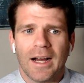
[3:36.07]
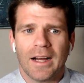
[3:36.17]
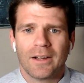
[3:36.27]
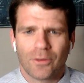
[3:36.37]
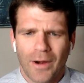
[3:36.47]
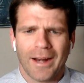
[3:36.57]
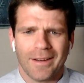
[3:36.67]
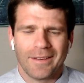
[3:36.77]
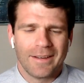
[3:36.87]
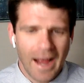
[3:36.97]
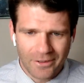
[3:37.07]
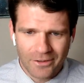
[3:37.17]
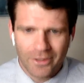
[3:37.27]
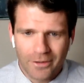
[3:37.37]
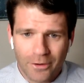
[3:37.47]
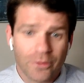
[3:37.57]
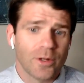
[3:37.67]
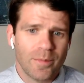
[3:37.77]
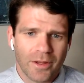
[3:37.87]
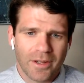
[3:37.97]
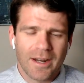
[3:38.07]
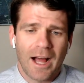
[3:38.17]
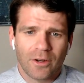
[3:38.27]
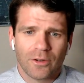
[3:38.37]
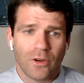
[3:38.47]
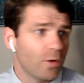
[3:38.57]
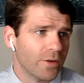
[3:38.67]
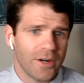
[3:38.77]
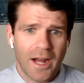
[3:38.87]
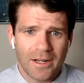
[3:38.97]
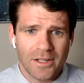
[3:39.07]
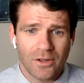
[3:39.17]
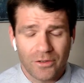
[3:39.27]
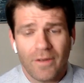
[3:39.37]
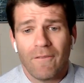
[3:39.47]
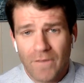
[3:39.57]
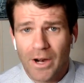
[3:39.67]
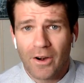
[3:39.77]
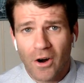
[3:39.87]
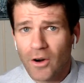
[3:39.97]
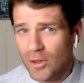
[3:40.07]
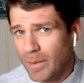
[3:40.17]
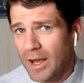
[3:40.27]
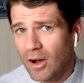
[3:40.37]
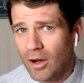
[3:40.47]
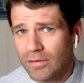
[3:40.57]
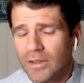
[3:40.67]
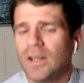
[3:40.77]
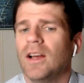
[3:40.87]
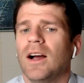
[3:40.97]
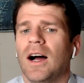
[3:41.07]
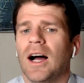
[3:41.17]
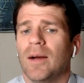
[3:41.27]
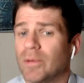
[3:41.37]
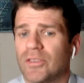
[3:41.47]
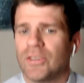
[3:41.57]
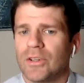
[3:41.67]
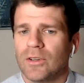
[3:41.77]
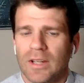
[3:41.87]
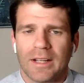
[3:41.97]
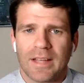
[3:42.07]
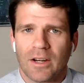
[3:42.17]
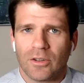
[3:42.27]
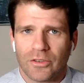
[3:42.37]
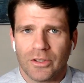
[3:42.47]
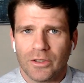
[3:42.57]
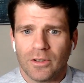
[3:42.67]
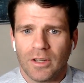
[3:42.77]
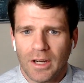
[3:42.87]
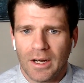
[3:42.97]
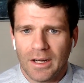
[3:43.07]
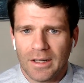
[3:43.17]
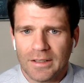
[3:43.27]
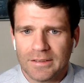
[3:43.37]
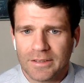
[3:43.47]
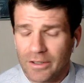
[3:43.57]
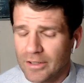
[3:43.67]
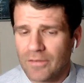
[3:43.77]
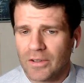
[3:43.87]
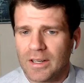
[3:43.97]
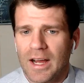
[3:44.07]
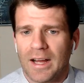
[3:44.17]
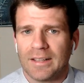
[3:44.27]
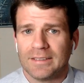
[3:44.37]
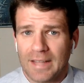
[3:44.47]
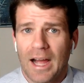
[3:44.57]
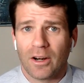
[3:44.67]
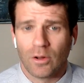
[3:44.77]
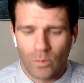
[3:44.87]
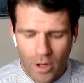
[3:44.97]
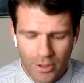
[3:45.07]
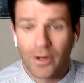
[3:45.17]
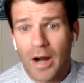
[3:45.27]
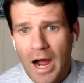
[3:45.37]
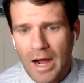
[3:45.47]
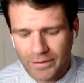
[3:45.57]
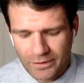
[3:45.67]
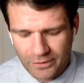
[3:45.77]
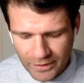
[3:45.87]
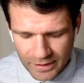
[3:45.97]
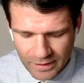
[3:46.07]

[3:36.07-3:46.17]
Granted, yes, $3 billion over 9 years, very hard to pay off, but still, like, they're definitely not out of the water, obviously.